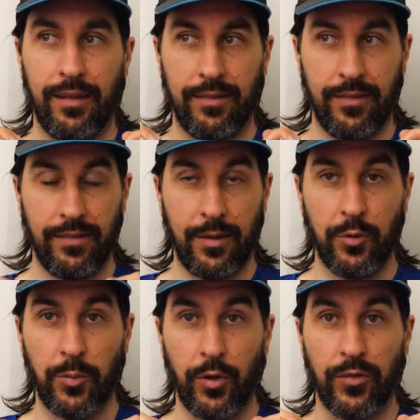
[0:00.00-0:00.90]

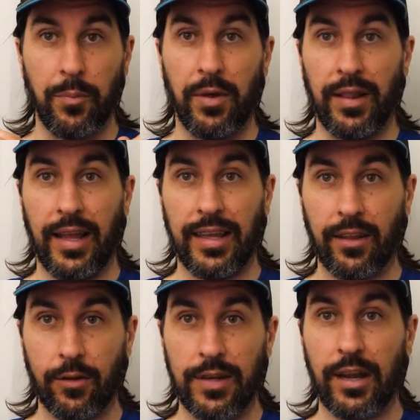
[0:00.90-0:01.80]
susceptible to
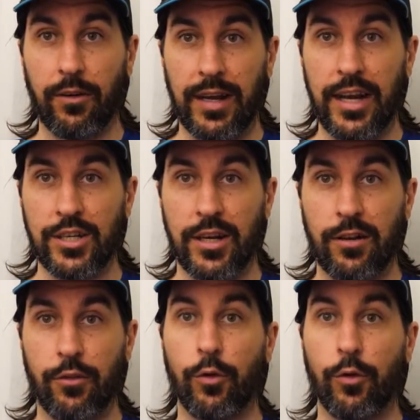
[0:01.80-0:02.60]
molecular degradation